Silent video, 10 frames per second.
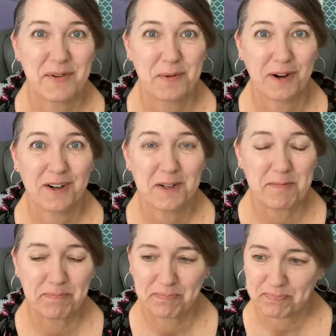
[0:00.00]
to work.
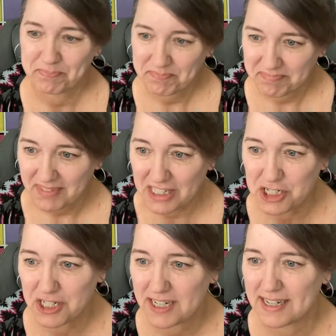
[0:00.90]

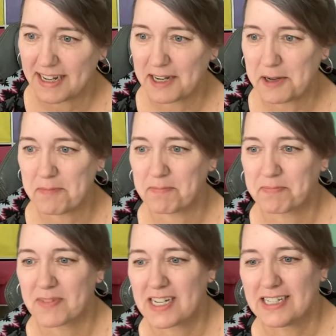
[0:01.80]
She,
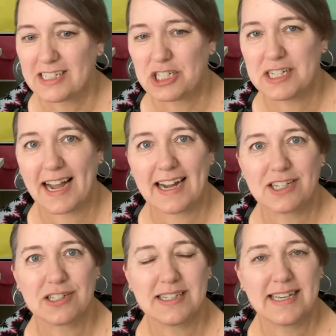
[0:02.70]
she
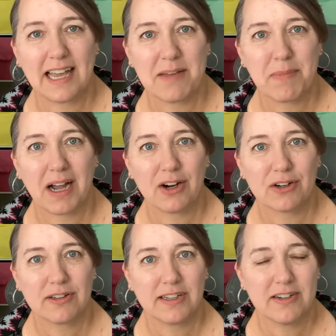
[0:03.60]
actually came by
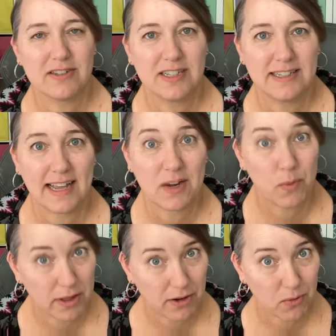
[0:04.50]
earlier today
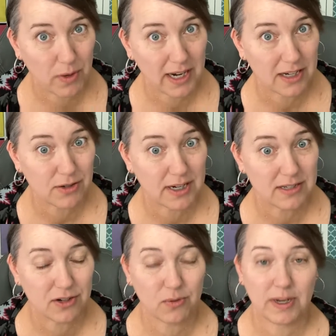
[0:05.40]
with her wedding
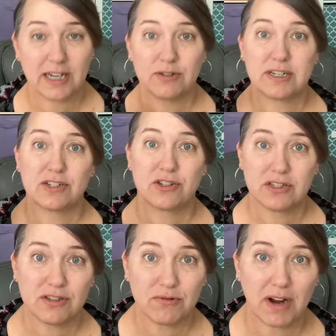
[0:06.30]
dress. Her wedding dress
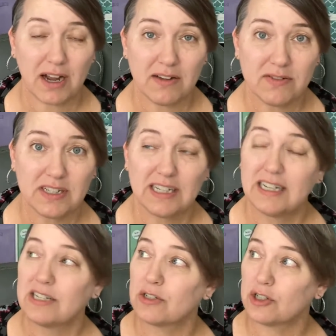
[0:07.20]
just arrived,
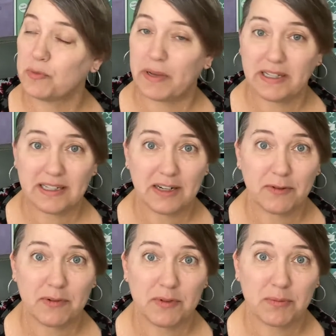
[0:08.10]
so she picked it up
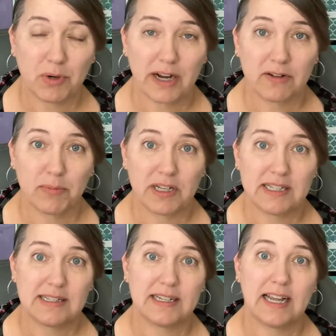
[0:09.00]
from the bridal
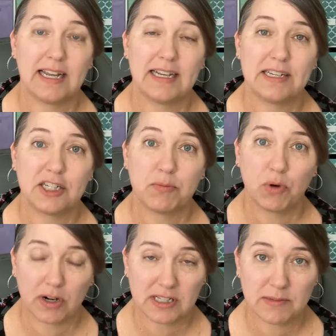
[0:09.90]
place today. She
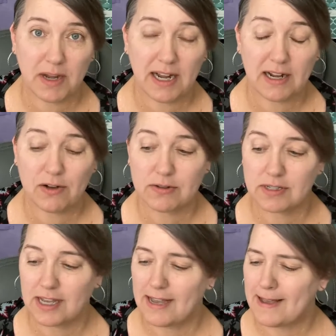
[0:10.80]
brought it to my
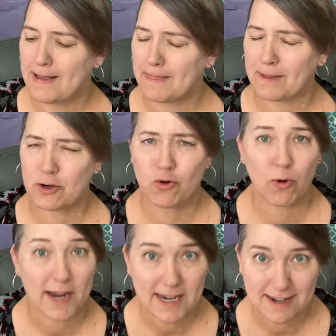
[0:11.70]
house. The
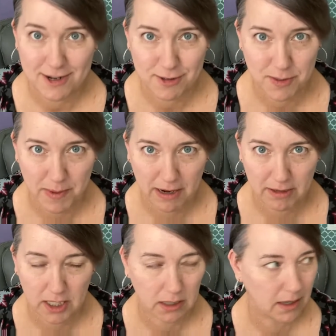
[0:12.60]
great news about
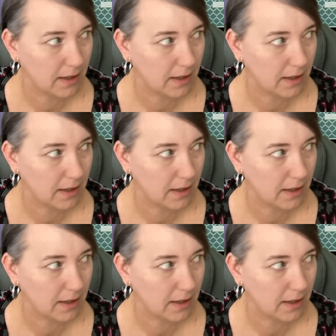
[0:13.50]
it